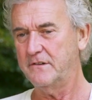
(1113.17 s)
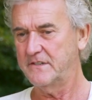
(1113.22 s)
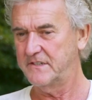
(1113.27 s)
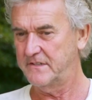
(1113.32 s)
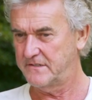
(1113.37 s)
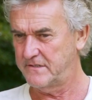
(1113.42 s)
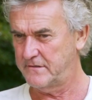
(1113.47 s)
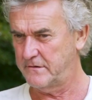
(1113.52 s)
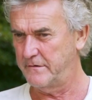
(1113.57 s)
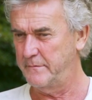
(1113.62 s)

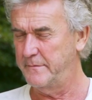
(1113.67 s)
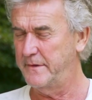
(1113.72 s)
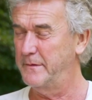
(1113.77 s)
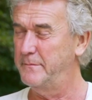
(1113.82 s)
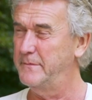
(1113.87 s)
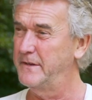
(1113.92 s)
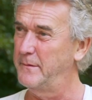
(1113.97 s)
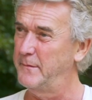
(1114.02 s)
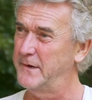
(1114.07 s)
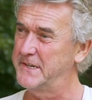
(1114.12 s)
it's sort of
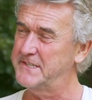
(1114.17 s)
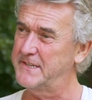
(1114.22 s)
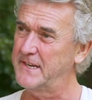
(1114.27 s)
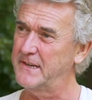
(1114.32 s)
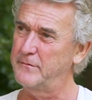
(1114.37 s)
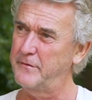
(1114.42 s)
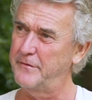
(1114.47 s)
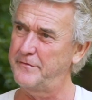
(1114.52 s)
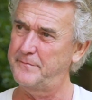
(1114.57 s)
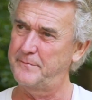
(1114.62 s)

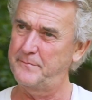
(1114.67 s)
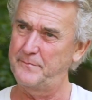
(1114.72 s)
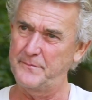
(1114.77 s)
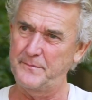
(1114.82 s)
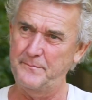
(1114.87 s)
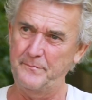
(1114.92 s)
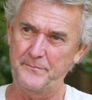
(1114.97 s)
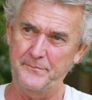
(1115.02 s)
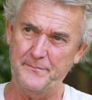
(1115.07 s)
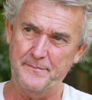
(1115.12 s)
minimalistic with
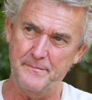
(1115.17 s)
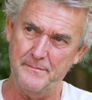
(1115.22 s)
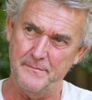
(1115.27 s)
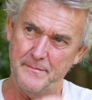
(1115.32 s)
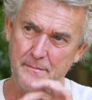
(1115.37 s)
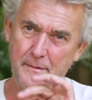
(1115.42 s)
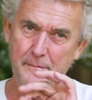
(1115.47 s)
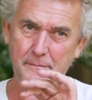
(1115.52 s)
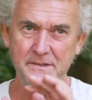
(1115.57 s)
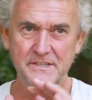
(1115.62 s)

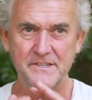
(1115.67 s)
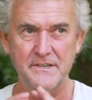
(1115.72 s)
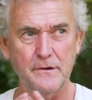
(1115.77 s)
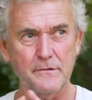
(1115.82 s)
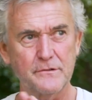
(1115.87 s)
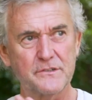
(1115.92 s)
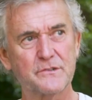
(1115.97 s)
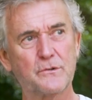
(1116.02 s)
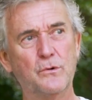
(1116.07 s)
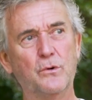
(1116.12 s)

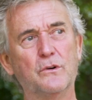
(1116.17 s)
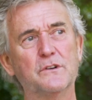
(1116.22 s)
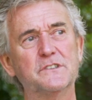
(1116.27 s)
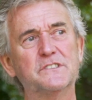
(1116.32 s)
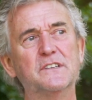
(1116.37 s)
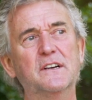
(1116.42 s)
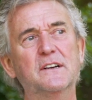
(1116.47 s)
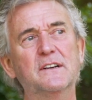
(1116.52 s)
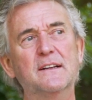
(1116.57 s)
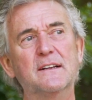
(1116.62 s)
mysterious chords.